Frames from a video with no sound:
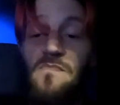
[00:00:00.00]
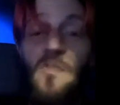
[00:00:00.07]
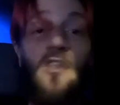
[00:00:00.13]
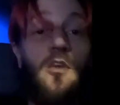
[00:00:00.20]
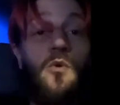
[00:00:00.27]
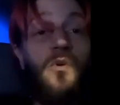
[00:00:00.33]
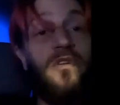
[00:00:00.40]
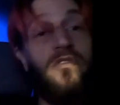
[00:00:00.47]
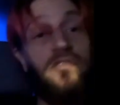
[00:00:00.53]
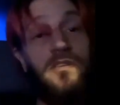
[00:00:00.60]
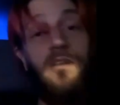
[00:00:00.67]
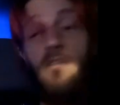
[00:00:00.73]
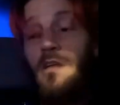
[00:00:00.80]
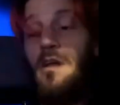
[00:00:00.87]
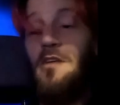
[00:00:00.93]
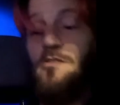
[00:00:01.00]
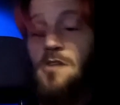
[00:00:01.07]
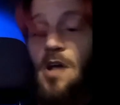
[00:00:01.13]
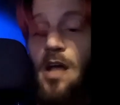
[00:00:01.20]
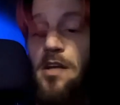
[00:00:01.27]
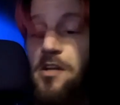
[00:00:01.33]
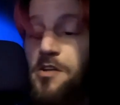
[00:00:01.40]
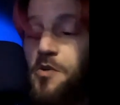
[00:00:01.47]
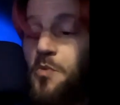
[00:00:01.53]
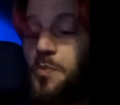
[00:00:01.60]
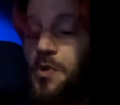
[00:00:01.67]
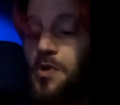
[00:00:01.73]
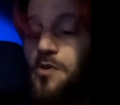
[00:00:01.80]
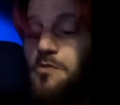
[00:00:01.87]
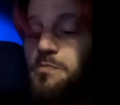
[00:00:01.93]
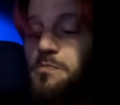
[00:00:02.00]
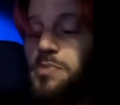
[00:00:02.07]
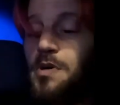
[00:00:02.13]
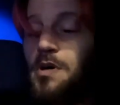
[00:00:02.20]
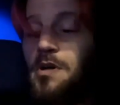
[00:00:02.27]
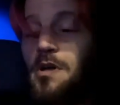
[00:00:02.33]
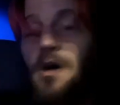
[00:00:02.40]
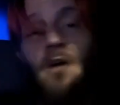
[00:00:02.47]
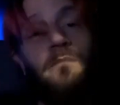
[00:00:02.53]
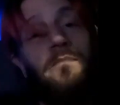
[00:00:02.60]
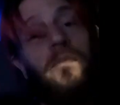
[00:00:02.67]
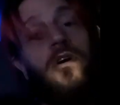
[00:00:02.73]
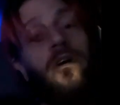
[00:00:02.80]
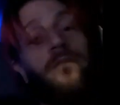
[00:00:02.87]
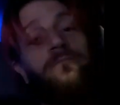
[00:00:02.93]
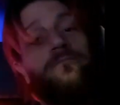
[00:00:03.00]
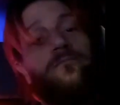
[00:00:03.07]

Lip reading: You can see that I tried to do blue, but yeah.